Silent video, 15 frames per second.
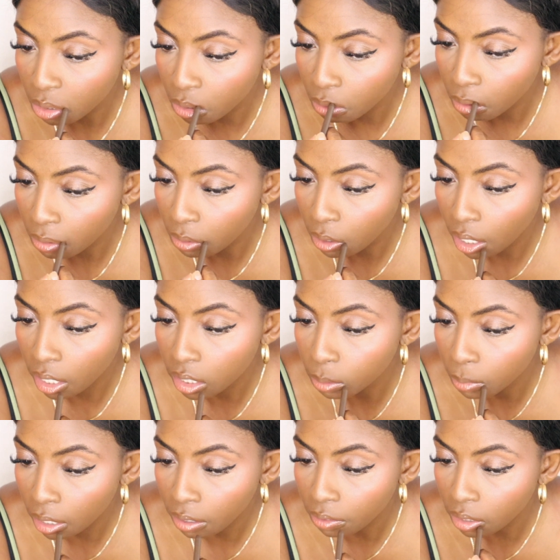you do if you had
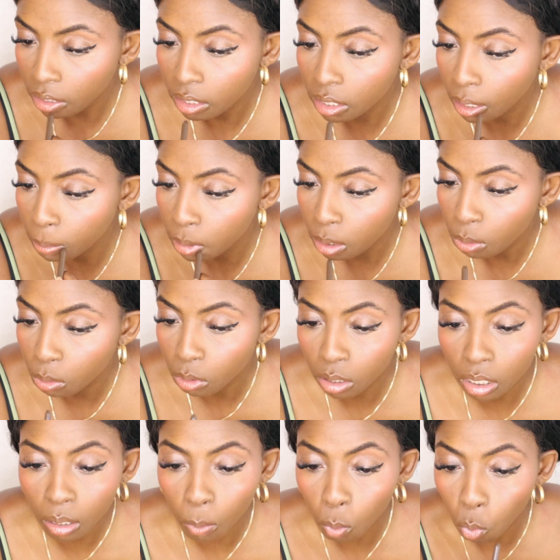somebody really step to you on
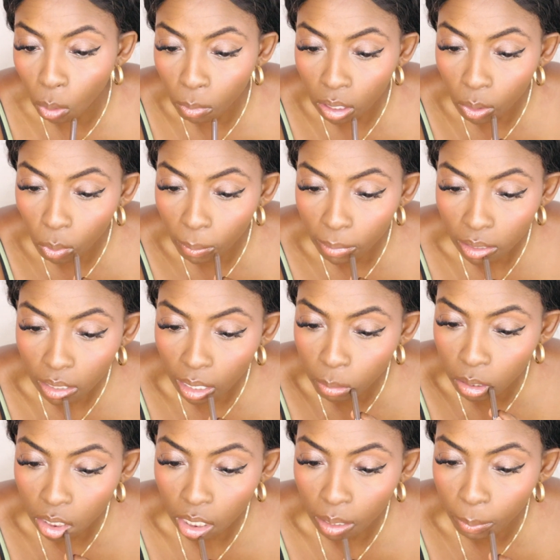some woman-to-woman type
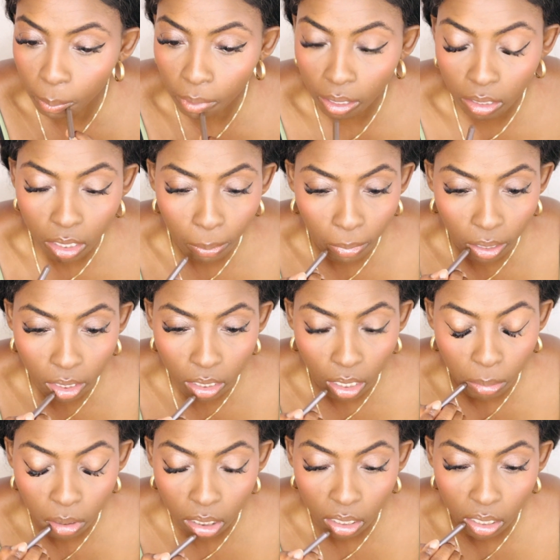shit, man to -man
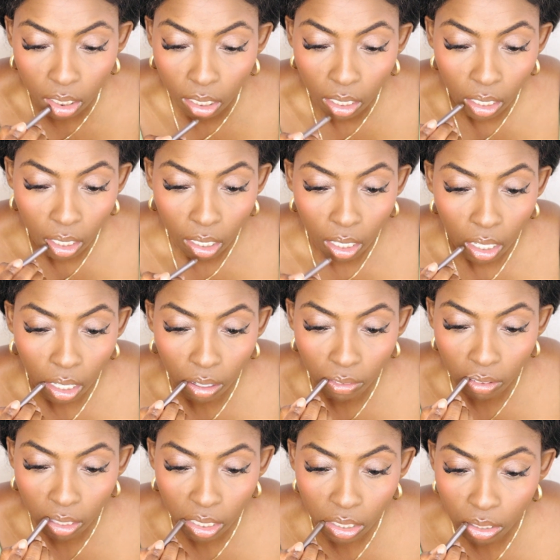type shit? and
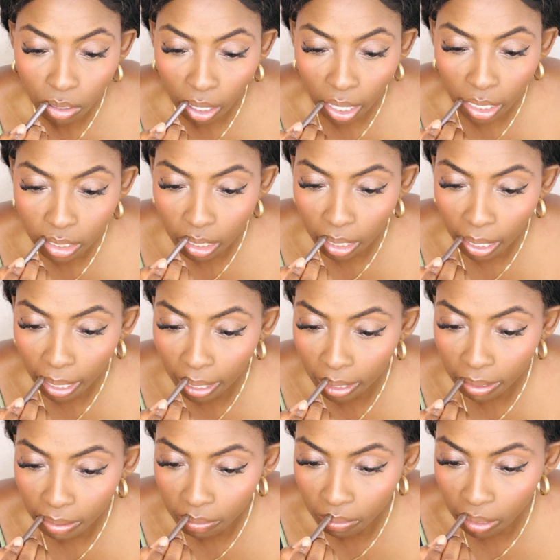really try to
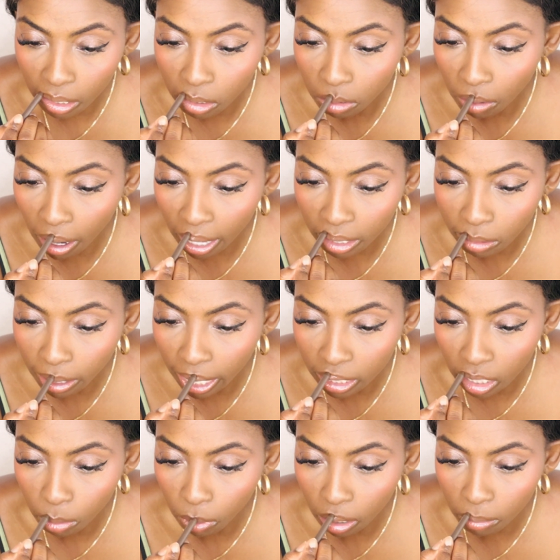like really try you
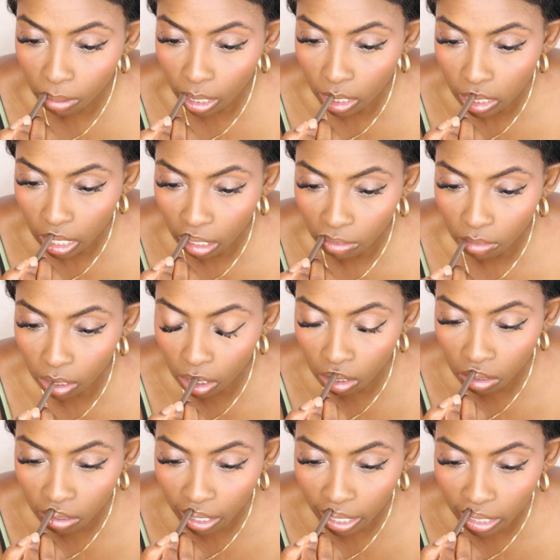at the workplace like really
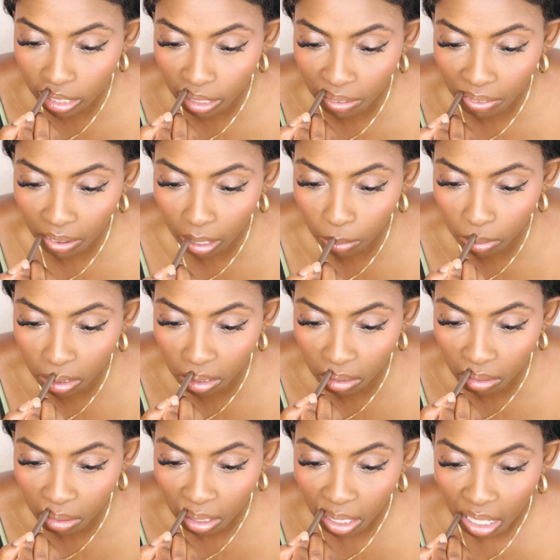trying to fight with
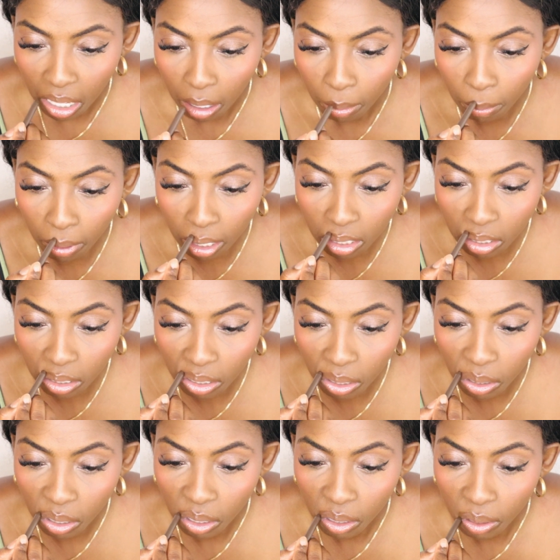you mind you